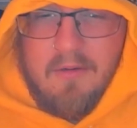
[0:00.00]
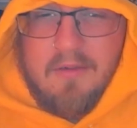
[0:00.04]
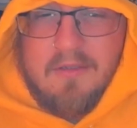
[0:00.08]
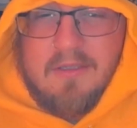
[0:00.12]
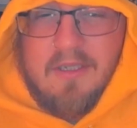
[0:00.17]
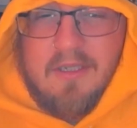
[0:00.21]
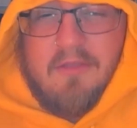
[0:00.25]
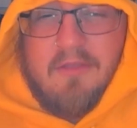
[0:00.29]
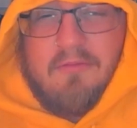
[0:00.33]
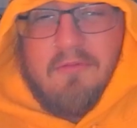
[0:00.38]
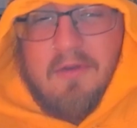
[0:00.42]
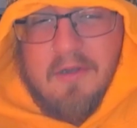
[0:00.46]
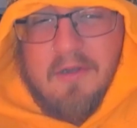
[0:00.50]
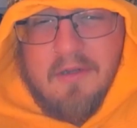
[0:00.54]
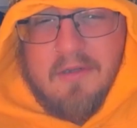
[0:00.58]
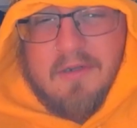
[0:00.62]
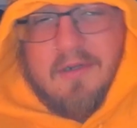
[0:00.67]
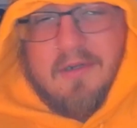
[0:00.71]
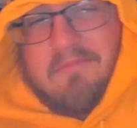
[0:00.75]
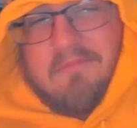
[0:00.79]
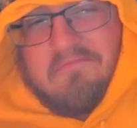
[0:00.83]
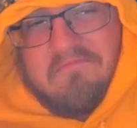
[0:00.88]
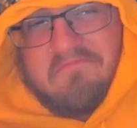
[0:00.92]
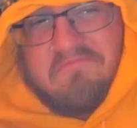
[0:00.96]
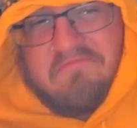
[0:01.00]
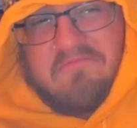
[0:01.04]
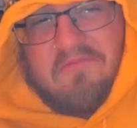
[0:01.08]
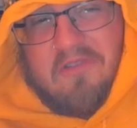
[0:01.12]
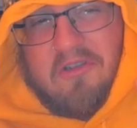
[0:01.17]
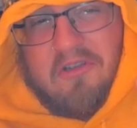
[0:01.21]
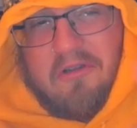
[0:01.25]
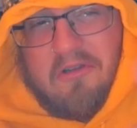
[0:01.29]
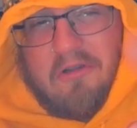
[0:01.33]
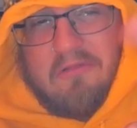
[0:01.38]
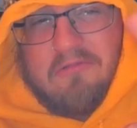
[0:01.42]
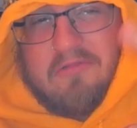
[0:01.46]
a thriller.
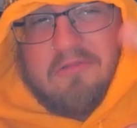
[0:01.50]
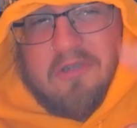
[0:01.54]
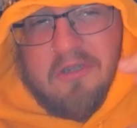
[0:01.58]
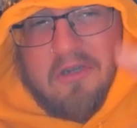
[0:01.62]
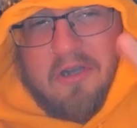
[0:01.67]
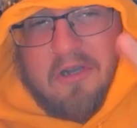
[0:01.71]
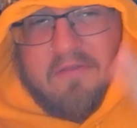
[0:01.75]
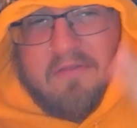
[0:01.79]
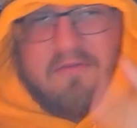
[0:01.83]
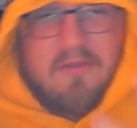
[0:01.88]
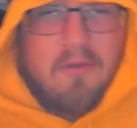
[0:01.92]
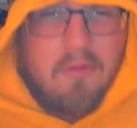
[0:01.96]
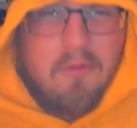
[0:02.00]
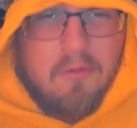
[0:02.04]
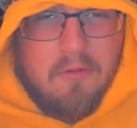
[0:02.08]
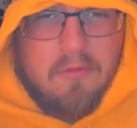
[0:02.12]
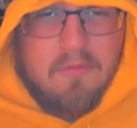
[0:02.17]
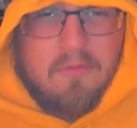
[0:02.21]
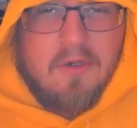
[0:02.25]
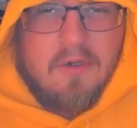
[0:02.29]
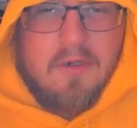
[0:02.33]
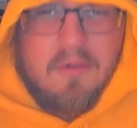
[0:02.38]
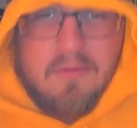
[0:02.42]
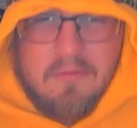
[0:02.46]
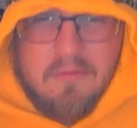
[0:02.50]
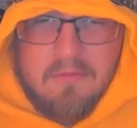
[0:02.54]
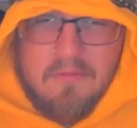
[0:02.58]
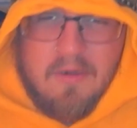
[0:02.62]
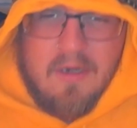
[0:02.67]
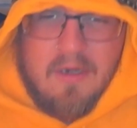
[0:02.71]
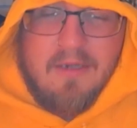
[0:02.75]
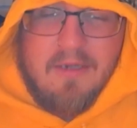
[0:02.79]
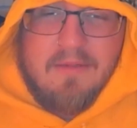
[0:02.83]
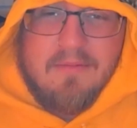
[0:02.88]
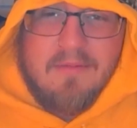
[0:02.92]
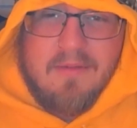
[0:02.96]
Close enough to horror,
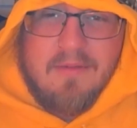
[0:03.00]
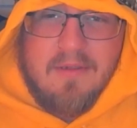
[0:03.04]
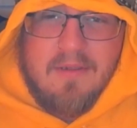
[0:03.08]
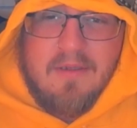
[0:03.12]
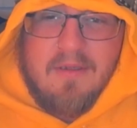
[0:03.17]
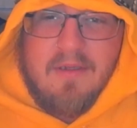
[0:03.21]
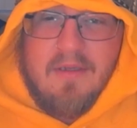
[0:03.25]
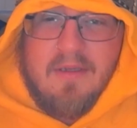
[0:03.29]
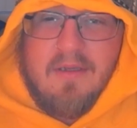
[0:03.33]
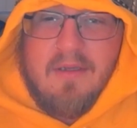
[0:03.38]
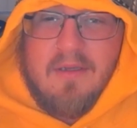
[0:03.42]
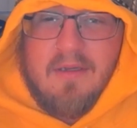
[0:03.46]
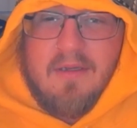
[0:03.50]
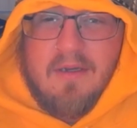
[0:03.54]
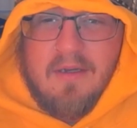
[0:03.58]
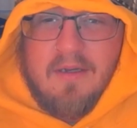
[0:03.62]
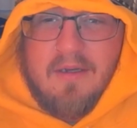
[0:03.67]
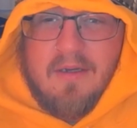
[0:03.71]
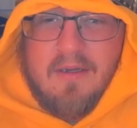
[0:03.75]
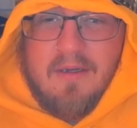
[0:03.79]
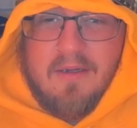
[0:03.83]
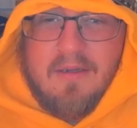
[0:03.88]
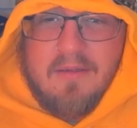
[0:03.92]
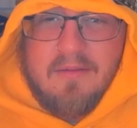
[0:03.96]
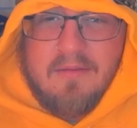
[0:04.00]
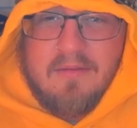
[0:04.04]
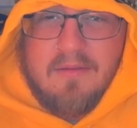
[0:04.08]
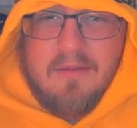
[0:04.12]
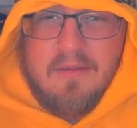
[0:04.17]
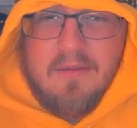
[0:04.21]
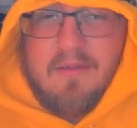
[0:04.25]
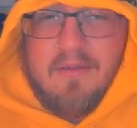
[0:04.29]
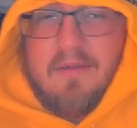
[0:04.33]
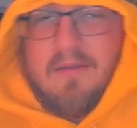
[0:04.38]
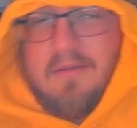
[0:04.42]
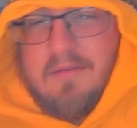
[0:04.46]
right?
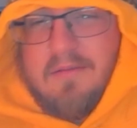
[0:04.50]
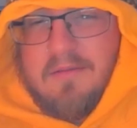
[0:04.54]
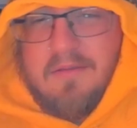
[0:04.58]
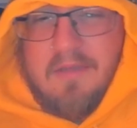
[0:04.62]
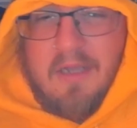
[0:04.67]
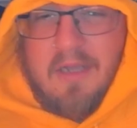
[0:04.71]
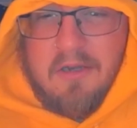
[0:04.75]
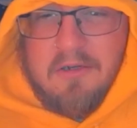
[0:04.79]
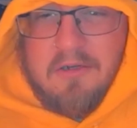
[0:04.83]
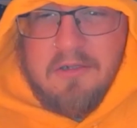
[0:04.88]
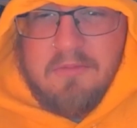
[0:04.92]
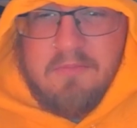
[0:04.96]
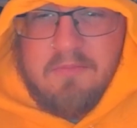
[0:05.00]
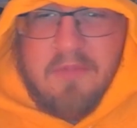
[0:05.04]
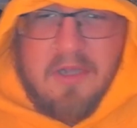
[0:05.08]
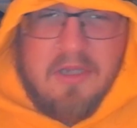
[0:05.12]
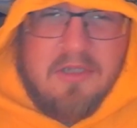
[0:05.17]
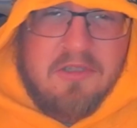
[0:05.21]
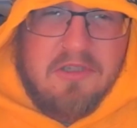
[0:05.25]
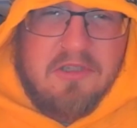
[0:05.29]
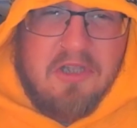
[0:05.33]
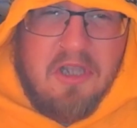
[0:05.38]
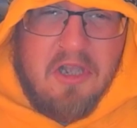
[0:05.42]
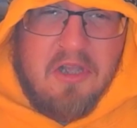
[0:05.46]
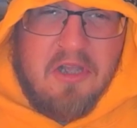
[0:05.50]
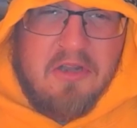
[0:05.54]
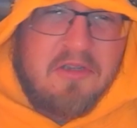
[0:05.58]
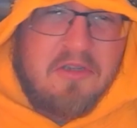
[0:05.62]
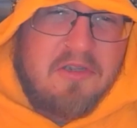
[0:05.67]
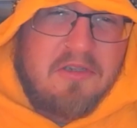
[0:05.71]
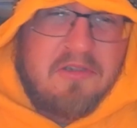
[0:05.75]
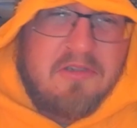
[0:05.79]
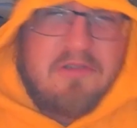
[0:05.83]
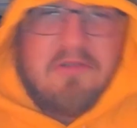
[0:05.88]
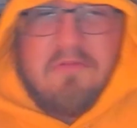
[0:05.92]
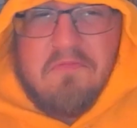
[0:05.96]
Outer space,
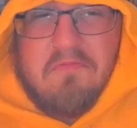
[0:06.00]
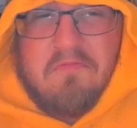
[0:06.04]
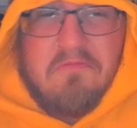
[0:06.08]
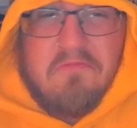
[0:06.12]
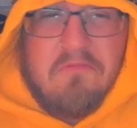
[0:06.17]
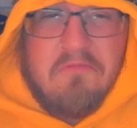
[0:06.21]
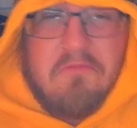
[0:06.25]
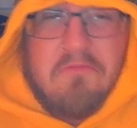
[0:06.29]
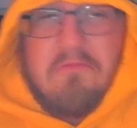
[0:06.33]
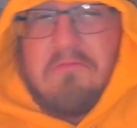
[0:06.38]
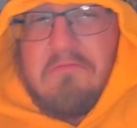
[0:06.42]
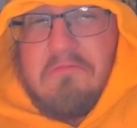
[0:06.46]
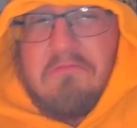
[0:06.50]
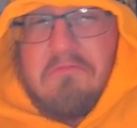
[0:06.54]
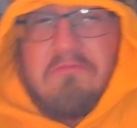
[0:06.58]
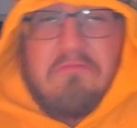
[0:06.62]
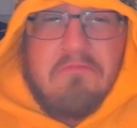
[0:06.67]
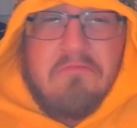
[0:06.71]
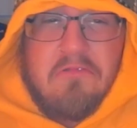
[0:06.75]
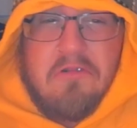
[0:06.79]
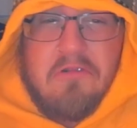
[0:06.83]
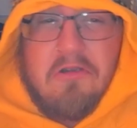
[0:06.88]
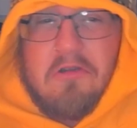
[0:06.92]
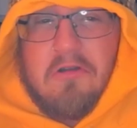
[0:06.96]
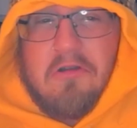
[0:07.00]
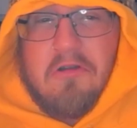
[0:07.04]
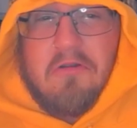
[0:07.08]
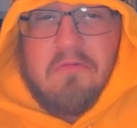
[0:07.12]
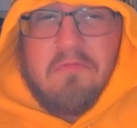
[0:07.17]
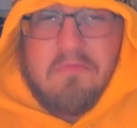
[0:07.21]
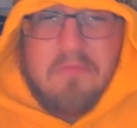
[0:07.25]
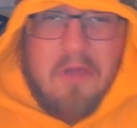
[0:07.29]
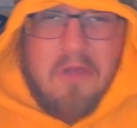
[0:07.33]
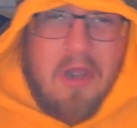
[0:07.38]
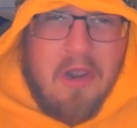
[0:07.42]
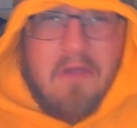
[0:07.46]
aliens.
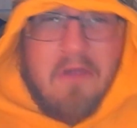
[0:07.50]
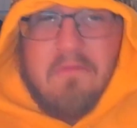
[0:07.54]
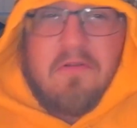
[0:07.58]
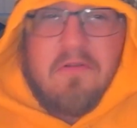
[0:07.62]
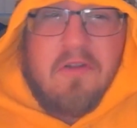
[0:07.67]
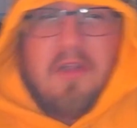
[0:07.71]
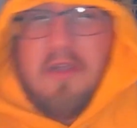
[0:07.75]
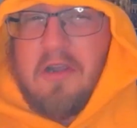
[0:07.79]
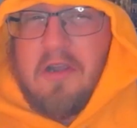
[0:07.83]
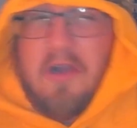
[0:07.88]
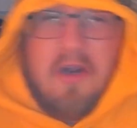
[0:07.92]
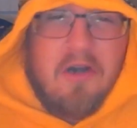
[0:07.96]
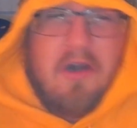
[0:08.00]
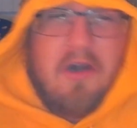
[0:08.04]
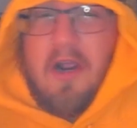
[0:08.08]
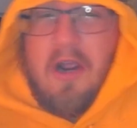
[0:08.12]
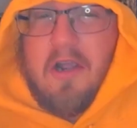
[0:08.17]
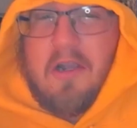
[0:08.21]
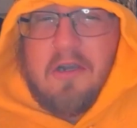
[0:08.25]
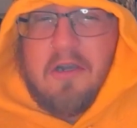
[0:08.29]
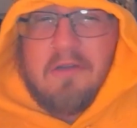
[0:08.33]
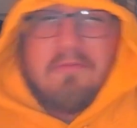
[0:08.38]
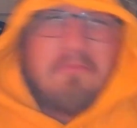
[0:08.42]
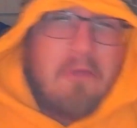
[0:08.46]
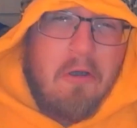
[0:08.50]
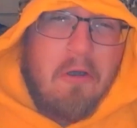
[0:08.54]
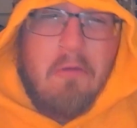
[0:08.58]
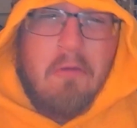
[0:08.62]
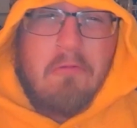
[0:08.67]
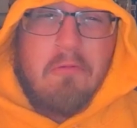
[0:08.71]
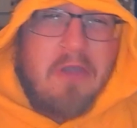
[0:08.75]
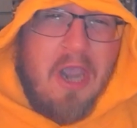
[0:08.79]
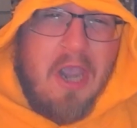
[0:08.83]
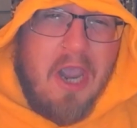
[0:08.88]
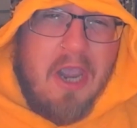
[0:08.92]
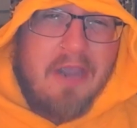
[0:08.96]
Everything I like.
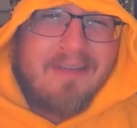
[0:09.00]
Okay.